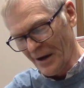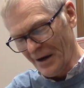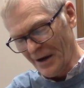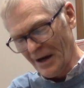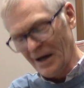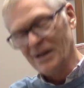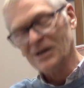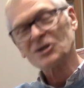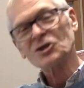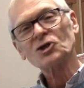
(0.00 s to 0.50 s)

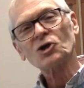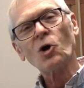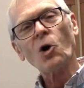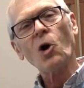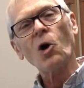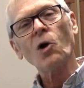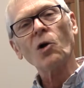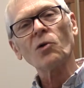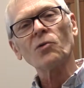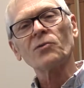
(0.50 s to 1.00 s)
It is
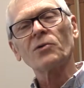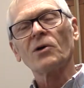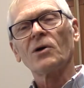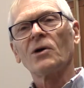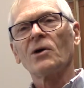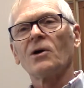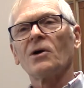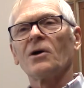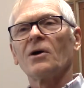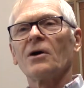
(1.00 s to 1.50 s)
called
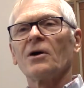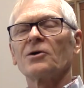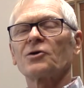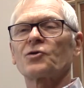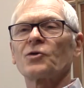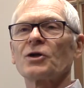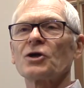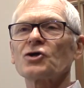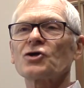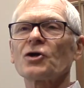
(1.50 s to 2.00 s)

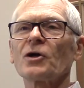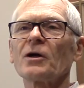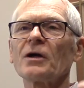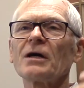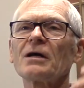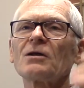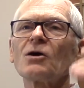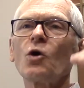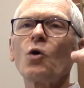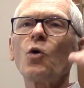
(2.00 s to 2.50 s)

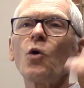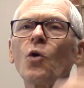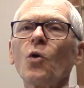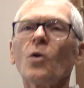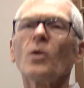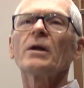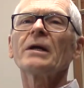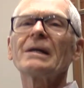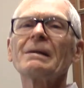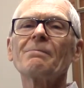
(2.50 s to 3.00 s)
traditionally the
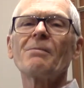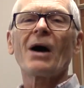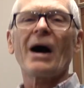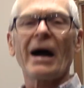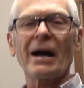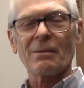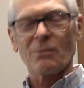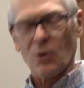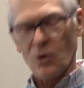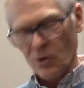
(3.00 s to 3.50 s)
Holy
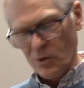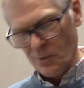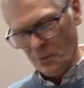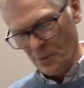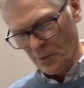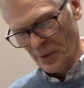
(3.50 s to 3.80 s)
Bible